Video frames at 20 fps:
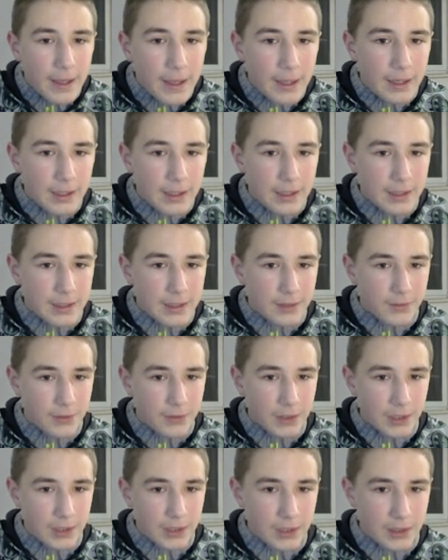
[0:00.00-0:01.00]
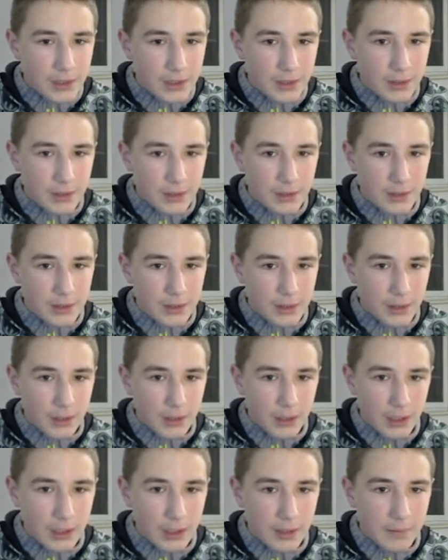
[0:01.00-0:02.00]
This week is in
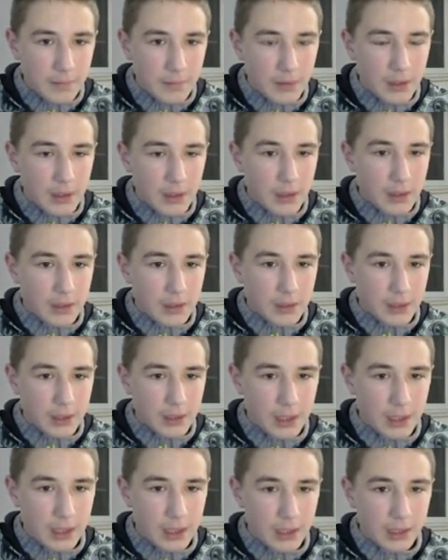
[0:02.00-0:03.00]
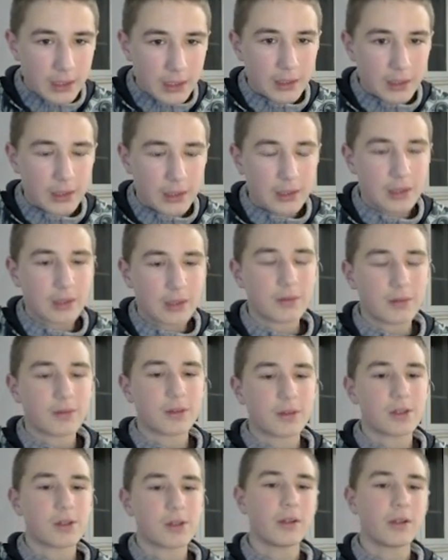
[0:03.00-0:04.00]
time. Take and this
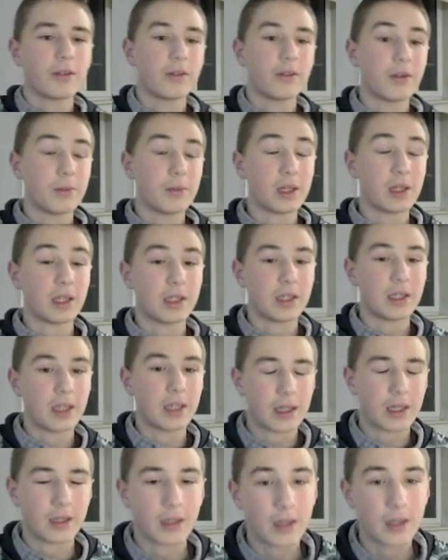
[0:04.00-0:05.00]
shoulder me again.